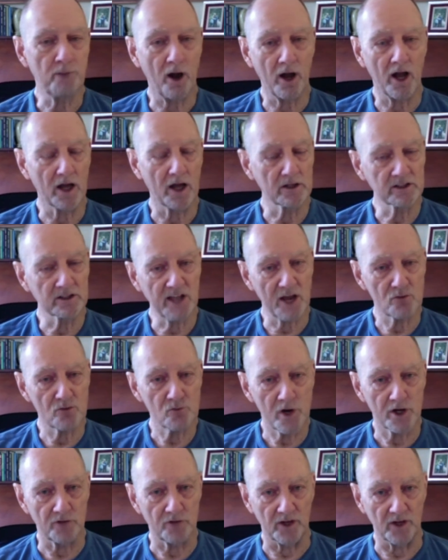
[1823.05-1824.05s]
get
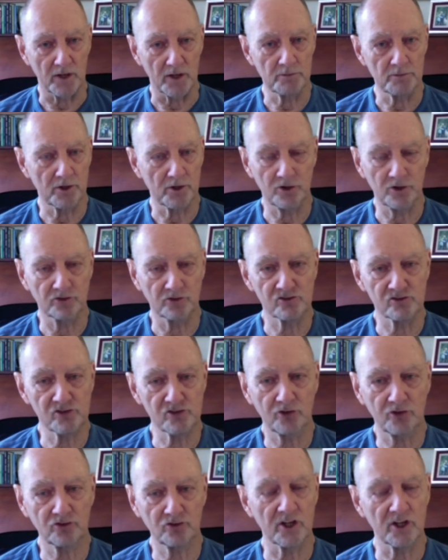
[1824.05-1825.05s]
rid of it because it
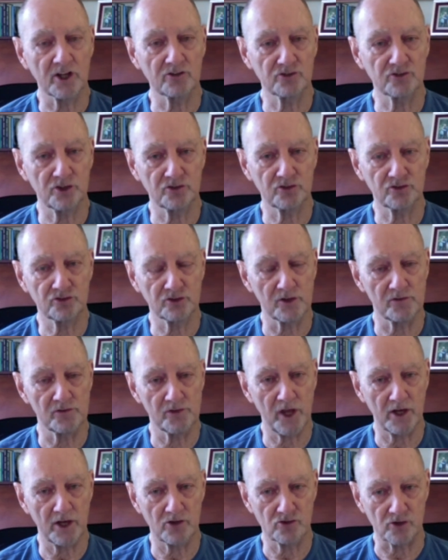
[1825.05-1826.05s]
doesn't exist in
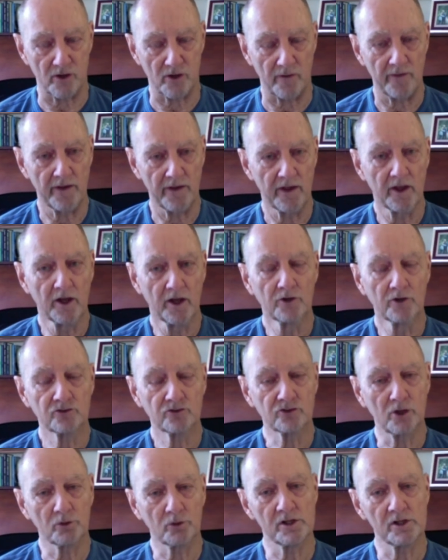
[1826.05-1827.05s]
nature.
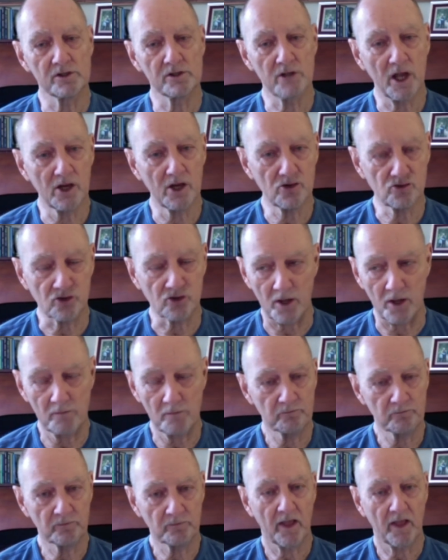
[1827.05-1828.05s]
So in nature,
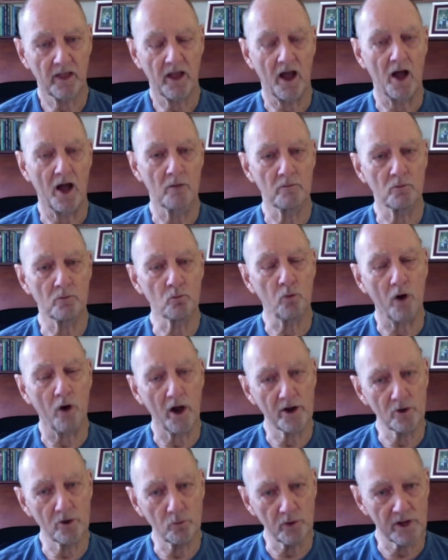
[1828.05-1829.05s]
why
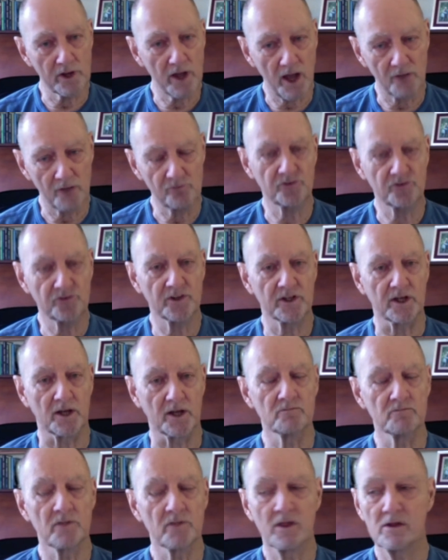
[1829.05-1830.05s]
do we have fear?
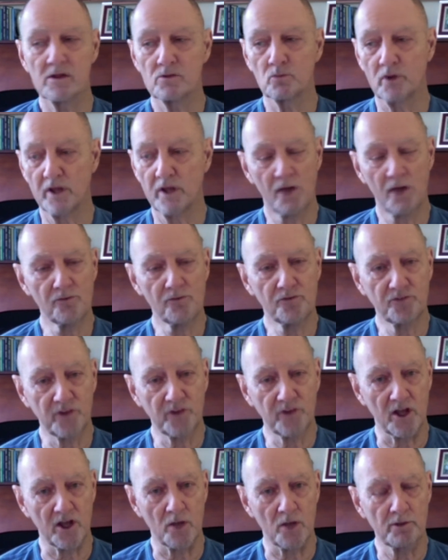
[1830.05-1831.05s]
We have
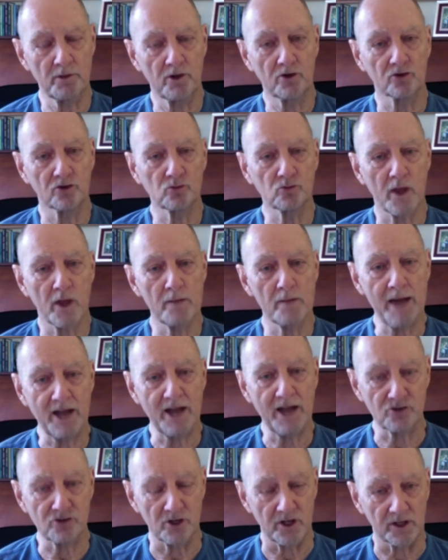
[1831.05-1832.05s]
fear because we imagine it.